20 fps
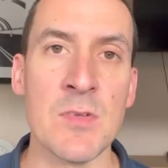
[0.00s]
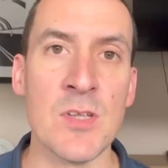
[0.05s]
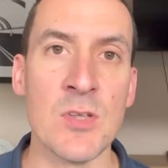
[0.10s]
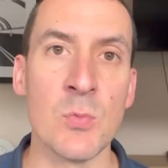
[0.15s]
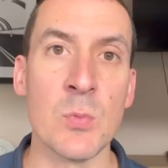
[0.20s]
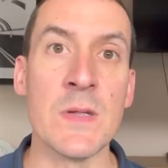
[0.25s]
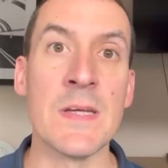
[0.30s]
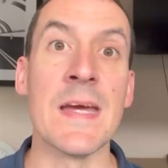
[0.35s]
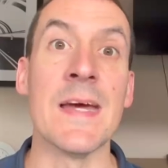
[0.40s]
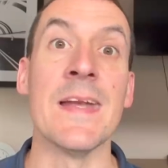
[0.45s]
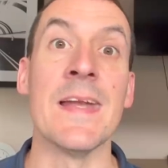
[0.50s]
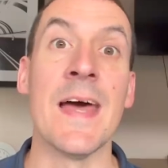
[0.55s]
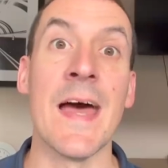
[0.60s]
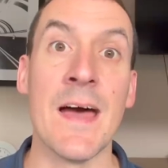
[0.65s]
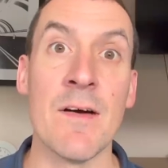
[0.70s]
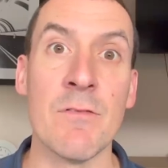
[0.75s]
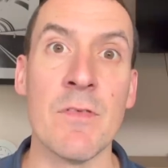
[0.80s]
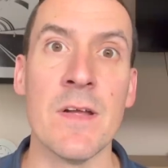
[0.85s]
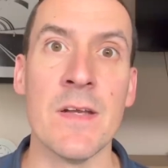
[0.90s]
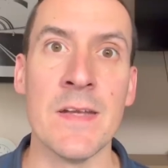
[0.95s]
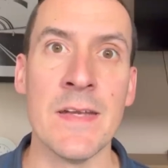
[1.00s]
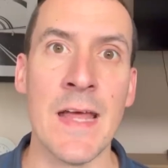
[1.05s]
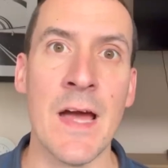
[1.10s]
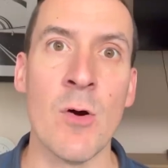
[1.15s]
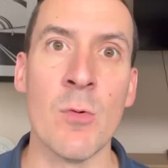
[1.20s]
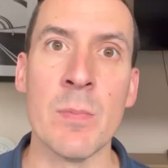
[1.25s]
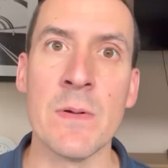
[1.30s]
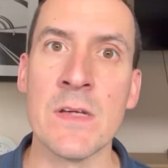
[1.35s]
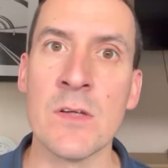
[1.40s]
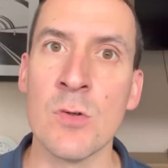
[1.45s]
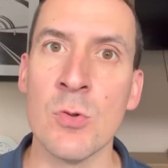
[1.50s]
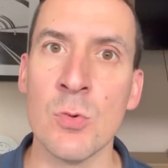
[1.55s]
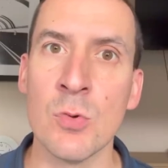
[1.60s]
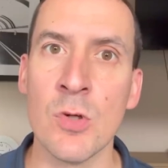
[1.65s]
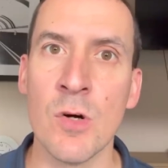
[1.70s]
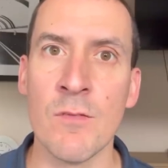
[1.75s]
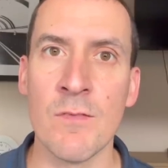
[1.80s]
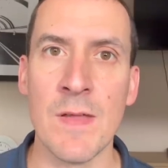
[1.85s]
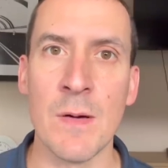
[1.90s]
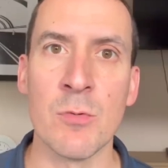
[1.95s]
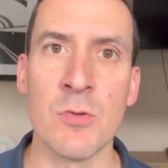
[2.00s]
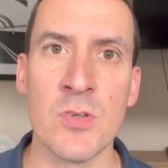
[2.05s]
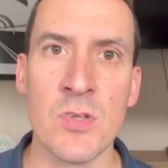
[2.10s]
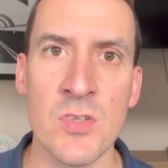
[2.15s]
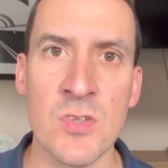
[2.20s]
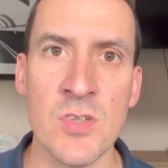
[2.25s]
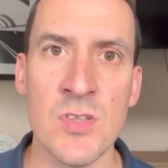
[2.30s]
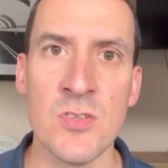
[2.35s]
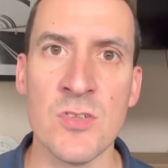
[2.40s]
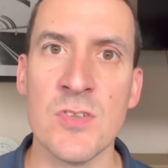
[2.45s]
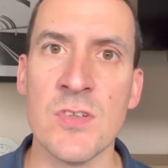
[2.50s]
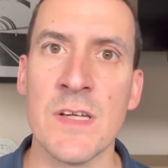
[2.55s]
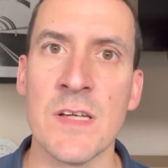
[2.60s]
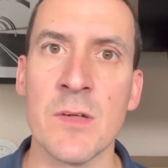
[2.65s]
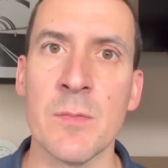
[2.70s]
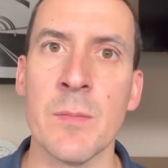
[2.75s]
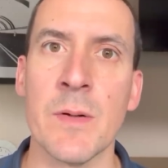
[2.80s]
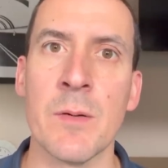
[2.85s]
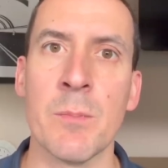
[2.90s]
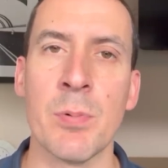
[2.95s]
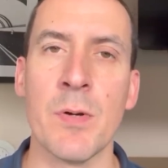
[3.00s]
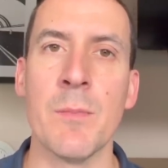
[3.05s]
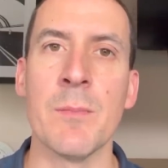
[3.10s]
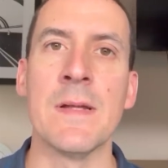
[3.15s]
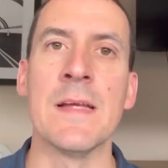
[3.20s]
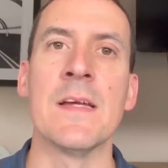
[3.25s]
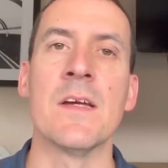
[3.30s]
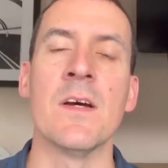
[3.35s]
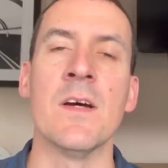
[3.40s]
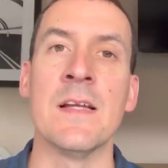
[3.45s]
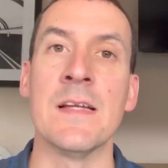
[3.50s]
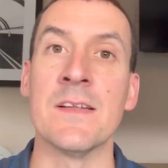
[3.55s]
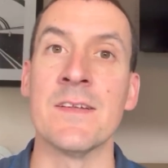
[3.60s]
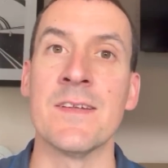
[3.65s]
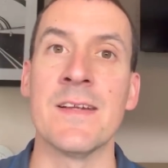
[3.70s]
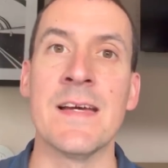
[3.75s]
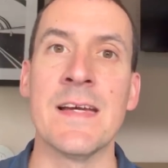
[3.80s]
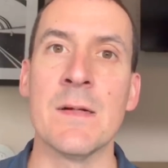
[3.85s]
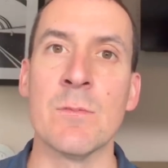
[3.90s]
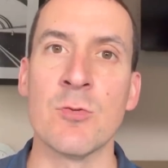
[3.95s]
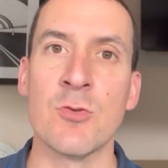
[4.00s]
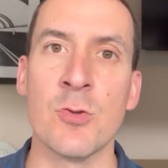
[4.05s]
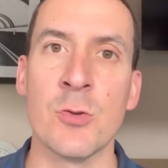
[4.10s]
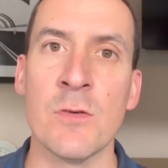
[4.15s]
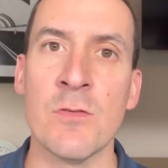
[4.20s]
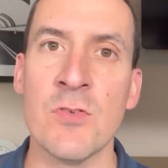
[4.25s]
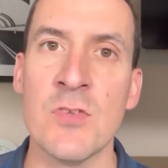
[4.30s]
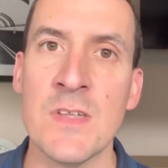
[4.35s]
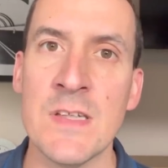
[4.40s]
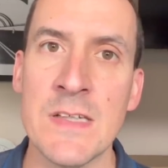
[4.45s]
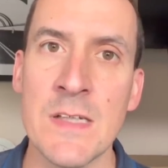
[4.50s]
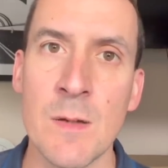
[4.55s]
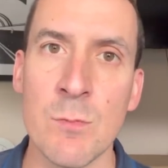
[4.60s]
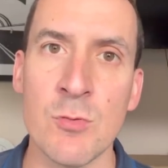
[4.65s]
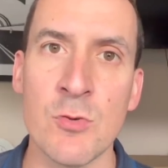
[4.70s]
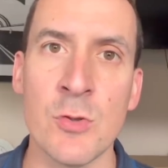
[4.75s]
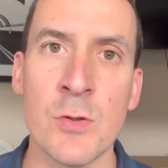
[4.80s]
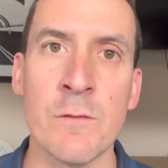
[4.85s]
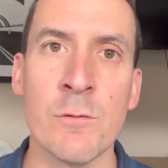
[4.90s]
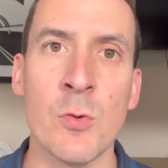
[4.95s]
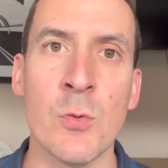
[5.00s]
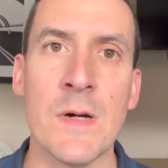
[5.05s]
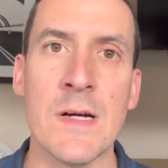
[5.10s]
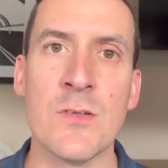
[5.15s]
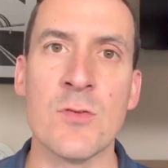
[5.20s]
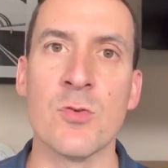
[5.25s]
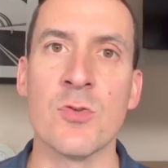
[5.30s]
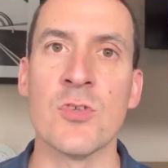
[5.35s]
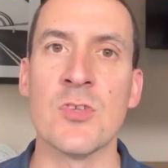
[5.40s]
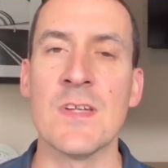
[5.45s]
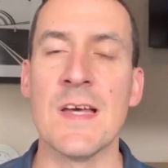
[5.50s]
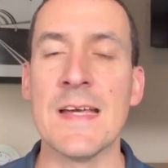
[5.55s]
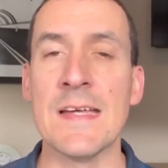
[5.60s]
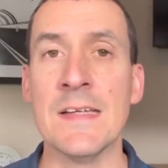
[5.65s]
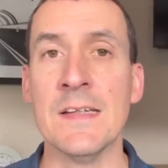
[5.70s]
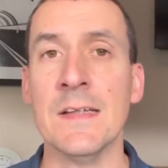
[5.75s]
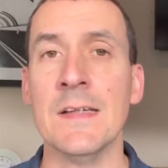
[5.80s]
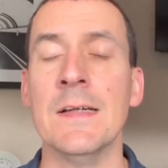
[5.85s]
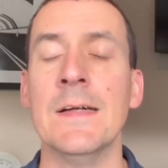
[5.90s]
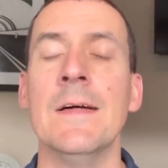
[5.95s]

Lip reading: this weekend have now been called off. That was a decision taken by the Premier League earlier today. I'm sure you've seen it. I'm sure you've all had your say.